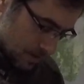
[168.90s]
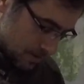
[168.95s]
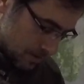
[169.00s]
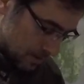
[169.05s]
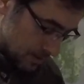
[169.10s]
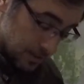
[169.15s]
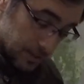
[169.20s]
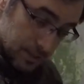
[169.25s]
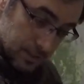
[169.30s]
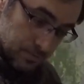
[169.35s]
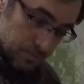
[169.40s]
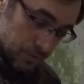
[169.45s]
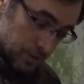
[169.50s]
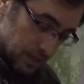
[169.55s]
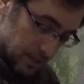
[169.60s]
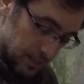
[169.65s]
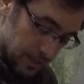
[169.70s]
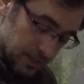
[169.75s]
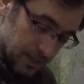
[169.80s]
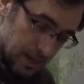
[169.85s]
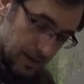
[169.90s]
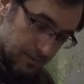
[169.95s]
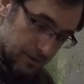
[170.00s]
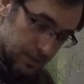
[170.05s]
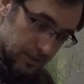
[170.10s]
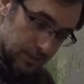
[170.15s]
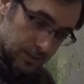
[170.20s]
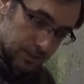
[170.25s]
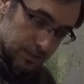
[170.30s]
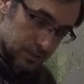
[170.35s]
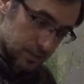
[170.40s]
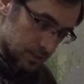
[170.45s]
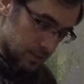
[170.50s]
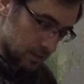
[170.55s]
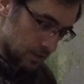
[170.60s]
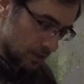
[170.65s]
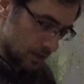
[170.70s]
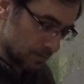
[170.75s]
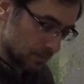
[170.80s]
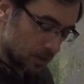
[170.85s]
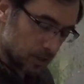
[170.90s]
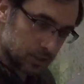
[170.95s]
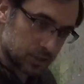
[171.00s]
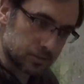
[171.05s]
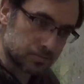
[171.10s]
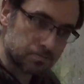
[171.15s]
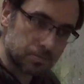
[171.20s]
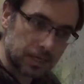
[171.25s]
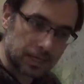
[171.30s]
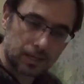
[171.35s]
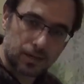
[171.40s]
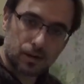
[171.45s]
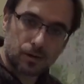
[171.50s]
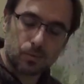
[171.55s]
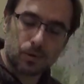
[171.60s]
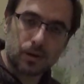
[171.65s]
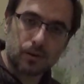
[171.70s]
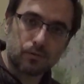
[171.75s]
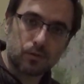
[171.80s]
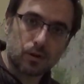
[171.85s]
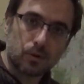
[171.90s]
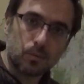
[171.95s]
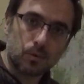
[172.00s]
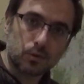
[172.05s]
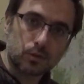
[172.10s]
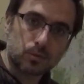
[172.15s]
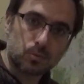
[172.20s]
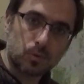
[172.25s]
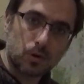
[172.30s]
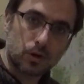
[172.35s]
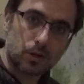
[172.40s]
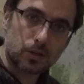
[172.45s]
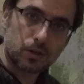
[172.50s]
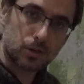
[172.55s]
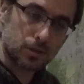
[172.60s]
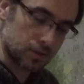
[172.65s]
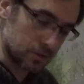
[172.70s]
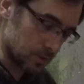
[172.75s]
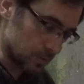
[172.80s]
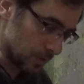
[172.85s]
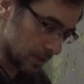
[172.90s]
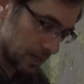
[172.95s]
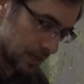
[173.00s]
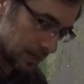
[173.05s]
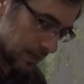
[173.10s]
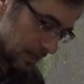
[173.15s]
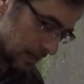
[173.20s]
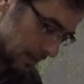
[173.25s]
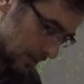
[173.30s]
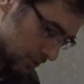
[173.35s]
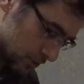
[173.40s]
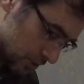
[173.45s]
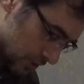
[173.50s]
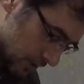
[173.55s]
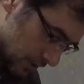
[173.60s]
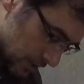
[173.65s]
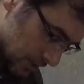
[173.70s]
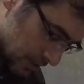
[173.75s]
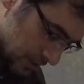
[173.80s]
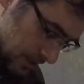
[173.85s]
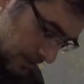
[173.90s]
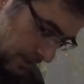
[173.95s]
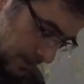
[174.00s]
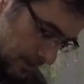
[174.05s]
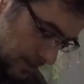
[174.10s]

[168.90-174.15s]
This is brilliant having this. I just pick it up whenever I want to work with any electrics.